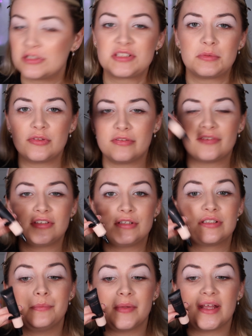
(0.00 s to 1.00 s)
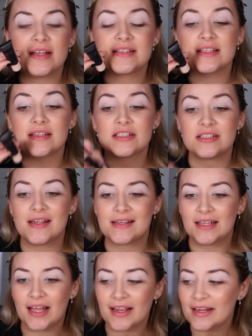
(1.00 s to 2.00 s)
on some of the Revolution base in the shade
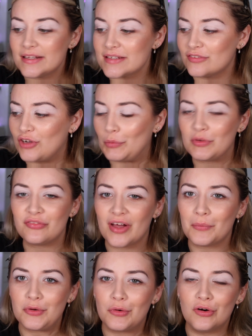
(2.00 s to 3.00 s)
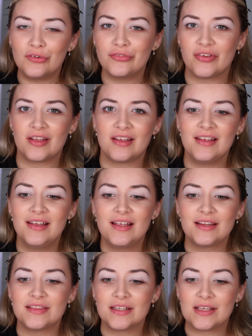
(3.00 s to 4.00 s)
Light. I've gone with that one over
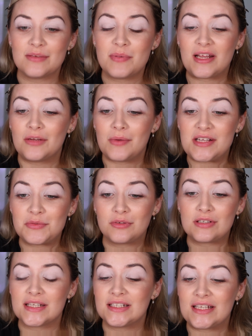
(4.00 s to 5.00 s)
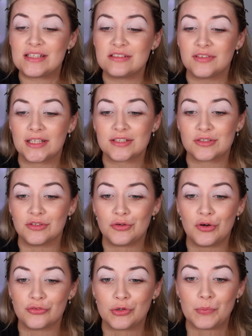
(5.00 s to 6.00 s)
the P. Louise one because I need something that's going to
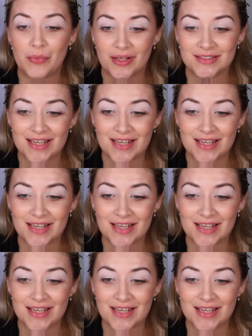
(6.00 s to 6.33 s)
cover up that